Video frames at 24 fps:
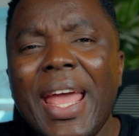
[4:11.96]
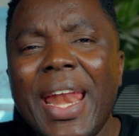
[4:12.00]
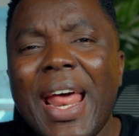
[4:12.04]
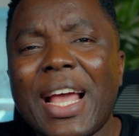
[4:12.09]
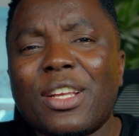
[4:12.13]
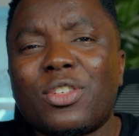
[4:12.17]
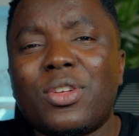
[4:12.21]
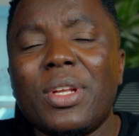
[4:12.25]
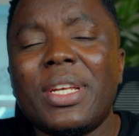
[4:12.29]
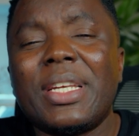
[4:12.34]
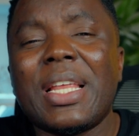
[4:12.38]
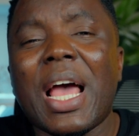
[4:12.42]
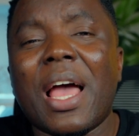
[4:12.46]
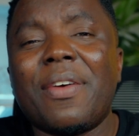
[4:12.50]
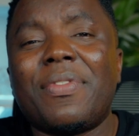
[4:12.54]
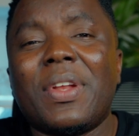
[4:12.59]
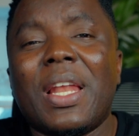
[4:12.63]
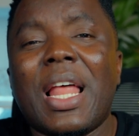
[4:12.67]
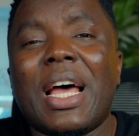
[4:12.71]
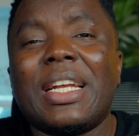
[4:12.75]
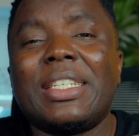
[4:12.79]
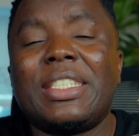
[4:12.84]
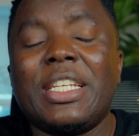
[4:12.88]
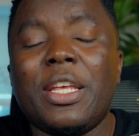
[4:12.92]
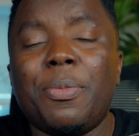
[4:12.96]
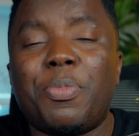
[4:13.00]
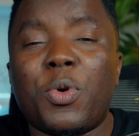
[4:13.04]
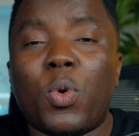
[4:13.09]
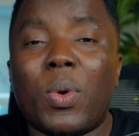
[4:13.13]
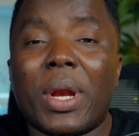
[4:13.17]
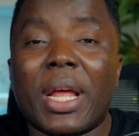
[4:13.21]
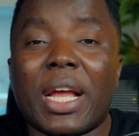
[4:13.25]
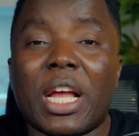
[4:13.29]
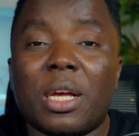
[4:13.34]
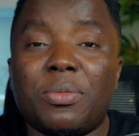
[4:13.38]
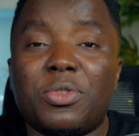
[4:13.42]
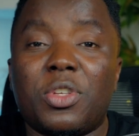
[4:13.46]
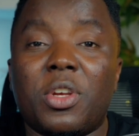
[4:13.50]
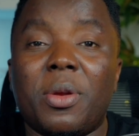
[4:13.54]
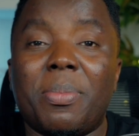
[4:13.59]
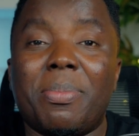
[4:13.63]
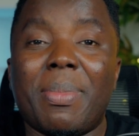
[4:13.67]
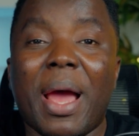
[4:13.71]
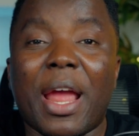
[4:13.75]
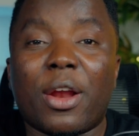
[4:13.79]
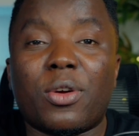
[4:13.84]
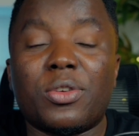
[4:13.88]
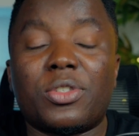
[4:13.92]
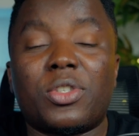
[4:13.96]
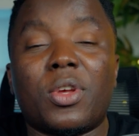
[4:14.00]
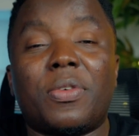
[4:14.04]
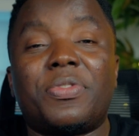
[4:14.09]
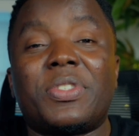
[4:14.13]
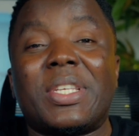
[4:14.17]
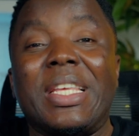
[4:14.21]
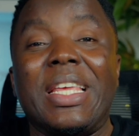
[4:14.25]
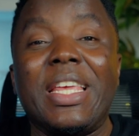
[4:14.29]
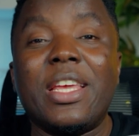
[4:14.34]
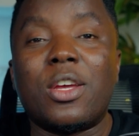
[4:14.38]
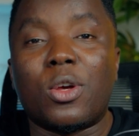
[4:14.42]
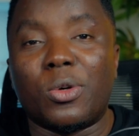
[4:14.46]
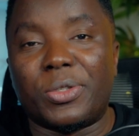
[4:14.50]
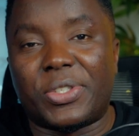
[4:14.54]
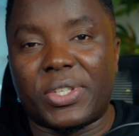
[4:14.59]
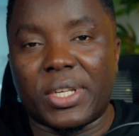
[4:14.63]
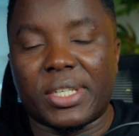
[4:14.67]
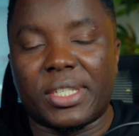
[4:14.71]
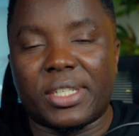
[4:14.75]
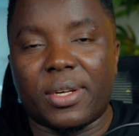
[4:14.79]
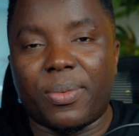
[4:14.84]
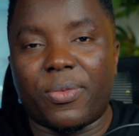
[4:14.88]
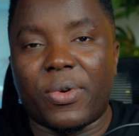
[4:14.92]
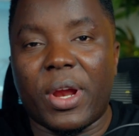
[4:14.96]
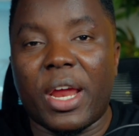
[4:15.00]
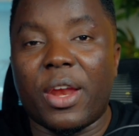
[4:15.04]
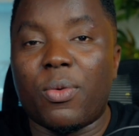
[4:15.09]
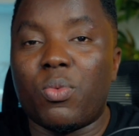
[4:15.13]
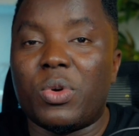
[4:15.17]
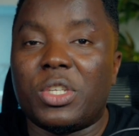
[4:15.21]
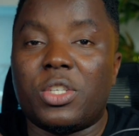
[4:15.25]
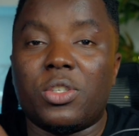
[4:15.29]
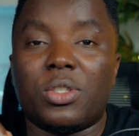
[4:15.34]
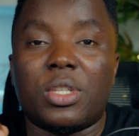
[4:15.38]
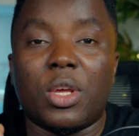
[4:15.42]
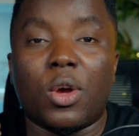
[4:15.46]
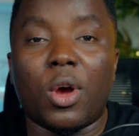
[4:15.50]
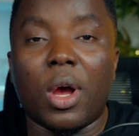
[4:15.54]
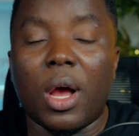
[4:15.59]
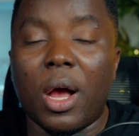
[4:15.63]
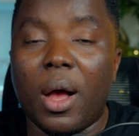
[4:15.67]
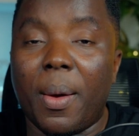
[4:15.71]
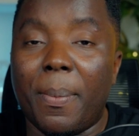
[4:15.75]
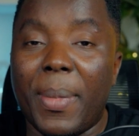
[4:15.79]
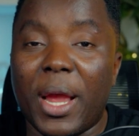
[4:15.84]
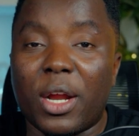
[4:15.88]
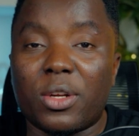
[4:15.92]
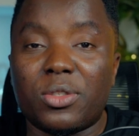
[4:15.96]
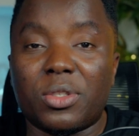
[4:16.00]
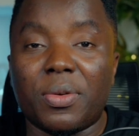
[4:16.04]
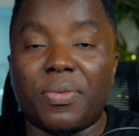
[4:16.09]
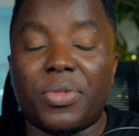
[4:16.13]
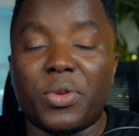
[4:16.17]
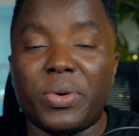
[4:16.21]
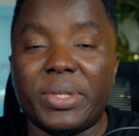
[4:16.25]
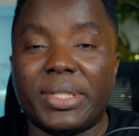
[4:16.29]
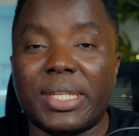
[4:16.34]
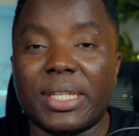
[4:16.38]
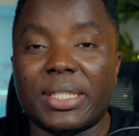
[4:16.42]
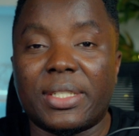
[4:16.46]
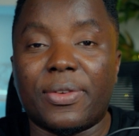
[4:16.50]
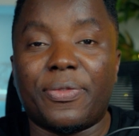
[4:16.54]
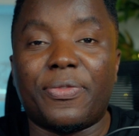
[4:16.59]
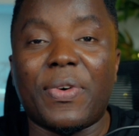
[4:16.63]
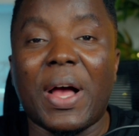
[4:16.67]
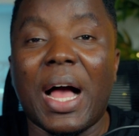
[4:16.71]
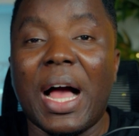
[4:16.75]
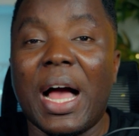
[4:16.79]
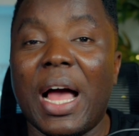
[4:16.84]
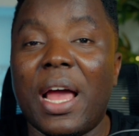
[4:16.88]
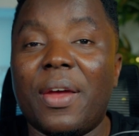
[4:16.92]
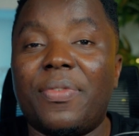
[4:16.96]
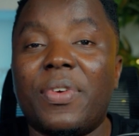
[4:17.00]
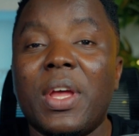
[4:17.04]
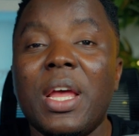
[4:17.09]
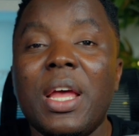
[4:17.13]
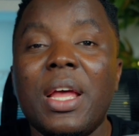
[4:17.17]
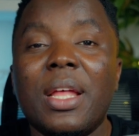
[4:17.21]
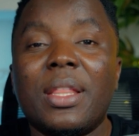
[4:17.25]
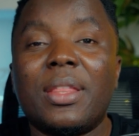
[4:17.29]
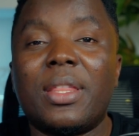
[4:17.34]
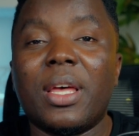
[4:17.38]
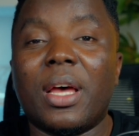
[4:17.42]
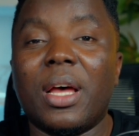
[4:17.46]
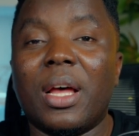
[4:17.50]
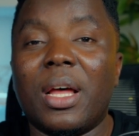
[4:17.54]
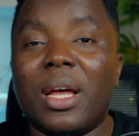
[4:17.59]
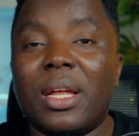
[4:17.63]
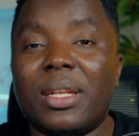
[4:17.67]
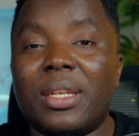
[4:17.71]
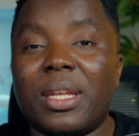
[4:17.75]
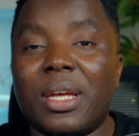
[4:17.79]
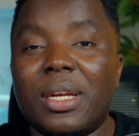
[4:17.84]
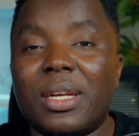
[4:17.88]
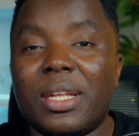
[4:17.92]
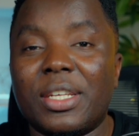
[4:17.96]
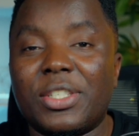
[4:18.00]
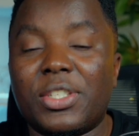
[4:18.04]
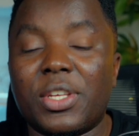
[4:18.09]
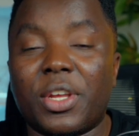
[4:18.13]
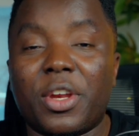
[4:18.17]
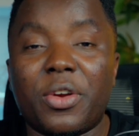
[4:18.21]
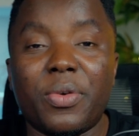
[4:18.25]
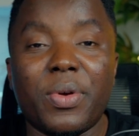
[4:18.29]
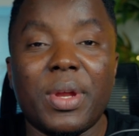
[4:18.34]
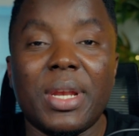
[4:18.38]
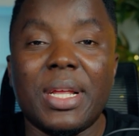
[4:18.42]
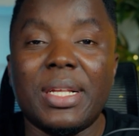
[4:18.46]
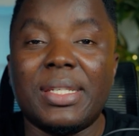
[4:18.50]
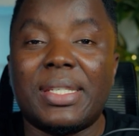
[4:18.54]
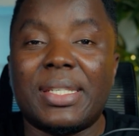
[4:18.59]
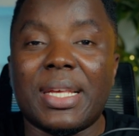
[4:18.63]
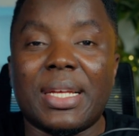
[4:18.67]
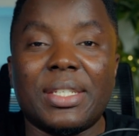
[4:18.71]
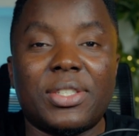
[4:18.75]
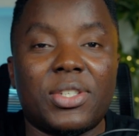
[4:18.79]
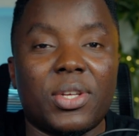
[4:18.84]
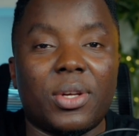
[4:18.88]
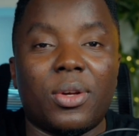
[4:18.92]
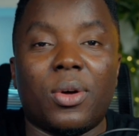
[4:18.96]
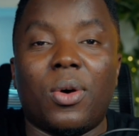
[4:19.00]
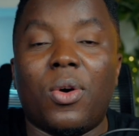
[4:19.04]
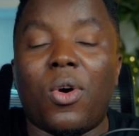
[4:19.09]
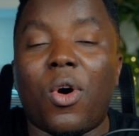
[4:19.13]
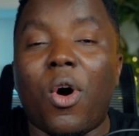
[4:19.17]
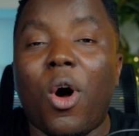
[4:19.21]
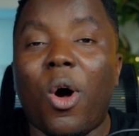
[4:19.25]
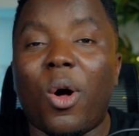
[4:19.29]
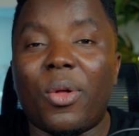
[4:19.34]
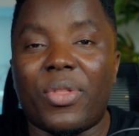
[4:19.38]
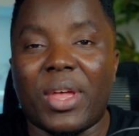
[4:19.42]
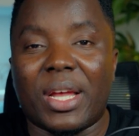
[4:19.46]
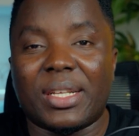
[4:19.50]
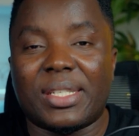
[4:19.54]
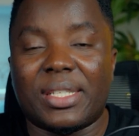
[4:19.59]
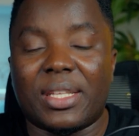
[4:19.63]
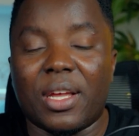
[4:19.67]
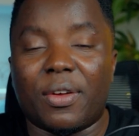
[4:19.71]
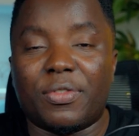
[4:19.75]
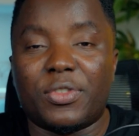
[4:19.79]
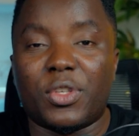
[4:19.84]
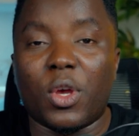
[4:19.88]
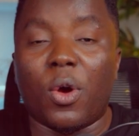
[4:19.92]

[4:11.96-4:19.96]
it actually dive a lot deeper when it comes to the Microsoft ecosystem, right? Which is the uh, Microsoft 365, the, uh, the the Security Sentinel, all that stuff.